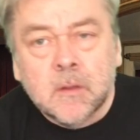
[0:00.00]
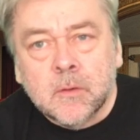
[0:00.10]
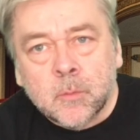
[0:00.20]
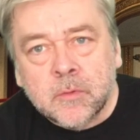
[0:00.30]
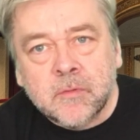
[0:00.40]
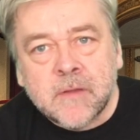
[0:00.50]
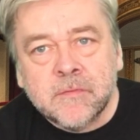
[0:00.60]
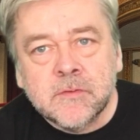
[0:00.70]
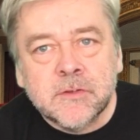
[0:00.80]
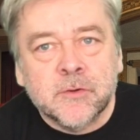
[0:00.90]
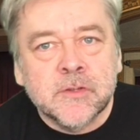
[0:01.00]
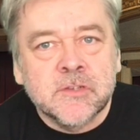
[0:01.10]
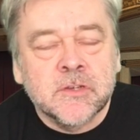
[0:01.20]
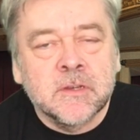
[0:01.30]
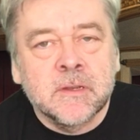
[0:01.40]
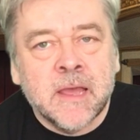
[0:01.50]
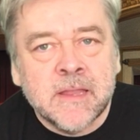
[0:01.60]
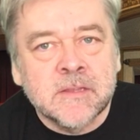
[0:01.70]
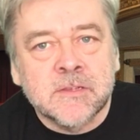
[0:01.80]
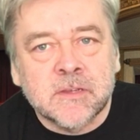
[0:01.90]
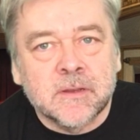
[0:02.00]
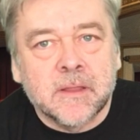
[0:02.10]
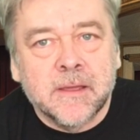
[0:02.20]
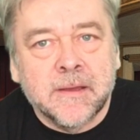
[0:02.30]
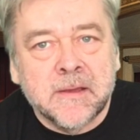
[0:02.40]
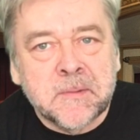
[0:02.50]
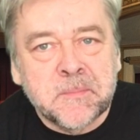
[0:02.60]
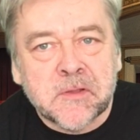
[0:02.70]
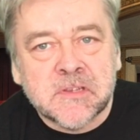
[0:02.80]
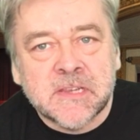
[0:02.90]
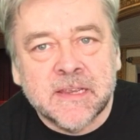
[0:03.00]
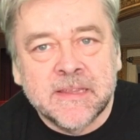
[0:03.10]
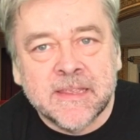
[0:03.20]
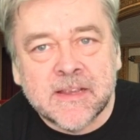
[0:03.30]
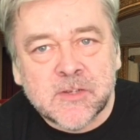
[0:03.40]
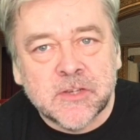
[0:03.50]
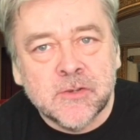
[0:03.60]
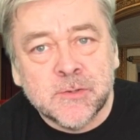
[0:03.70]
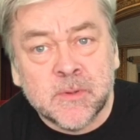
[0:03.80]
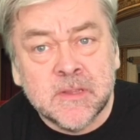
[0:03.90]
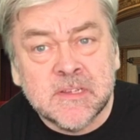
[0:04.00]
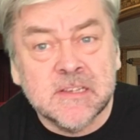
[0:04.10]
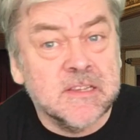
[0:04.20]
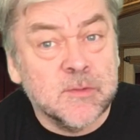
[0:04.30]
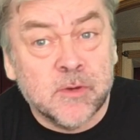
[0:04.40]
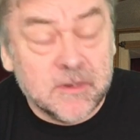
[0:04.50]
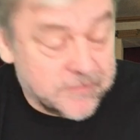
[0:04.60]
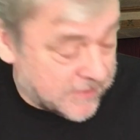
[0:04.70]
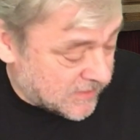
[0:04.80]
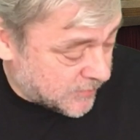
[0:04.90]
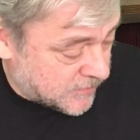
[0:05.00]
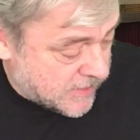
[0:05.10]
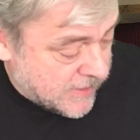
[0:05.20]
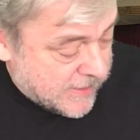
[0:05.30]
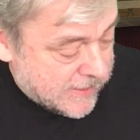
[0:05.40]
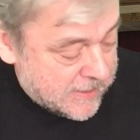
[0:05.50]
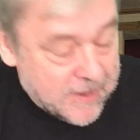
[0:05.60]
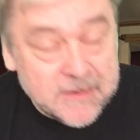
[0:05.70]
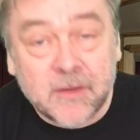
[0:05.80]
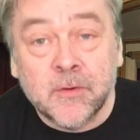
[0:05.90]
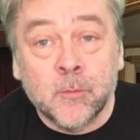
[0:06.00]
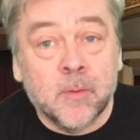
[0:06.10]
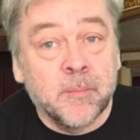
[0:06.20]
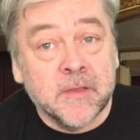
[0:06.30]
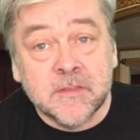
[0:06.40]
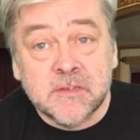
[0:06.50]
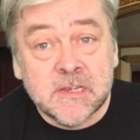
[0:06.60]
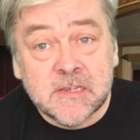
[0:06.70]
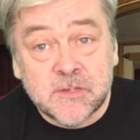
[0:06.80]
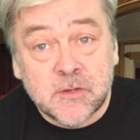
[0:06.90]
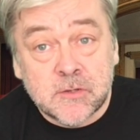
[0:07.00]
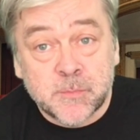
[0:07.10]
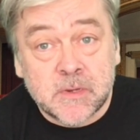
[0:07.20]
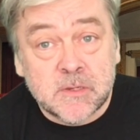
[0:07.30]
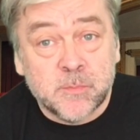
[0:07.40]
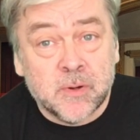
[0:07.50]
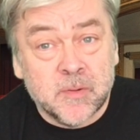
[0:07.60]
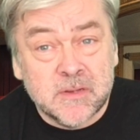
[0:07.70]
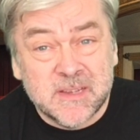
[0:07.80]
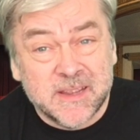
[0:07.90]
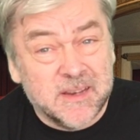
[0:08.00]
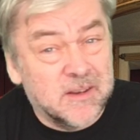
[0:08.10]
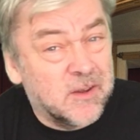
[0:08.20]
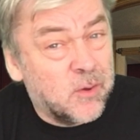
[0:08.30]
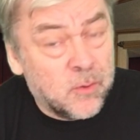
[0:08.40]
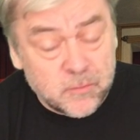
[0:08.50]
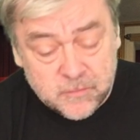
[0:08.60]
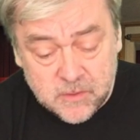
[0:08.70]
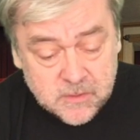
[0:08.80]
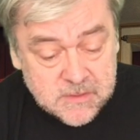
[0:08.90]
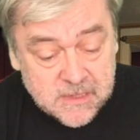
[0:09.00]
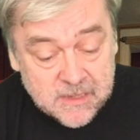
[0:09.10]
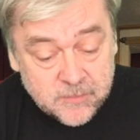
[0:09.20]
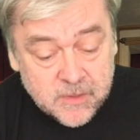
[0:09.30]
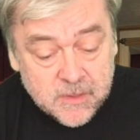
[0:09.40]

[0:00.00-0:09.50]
With reference to Christian Henson, I'm not saying that he actually used one of these because these weren't available. I don't know what methods he's used, but it's probably taken an awful long time,